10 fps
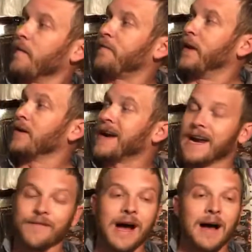felt kind
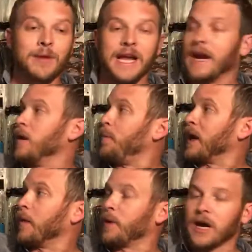of obligated to
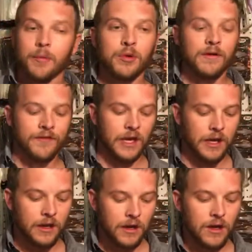pick up a couple of
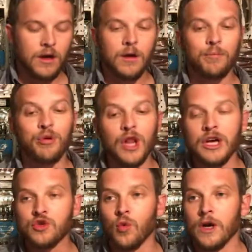the
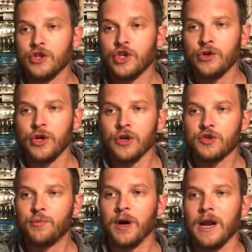Plus One
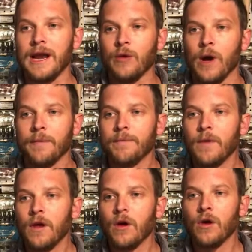Juniors. But anyway,
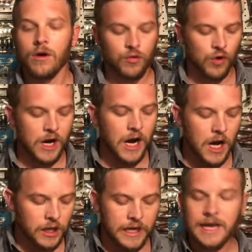Ron
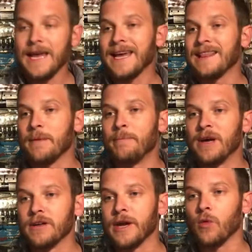Holly in the
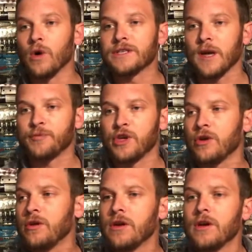building. What's up,
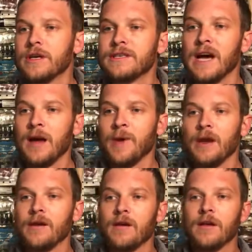dude?
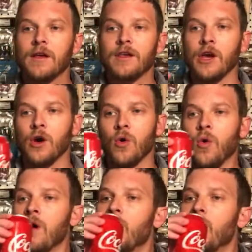Simon, yo.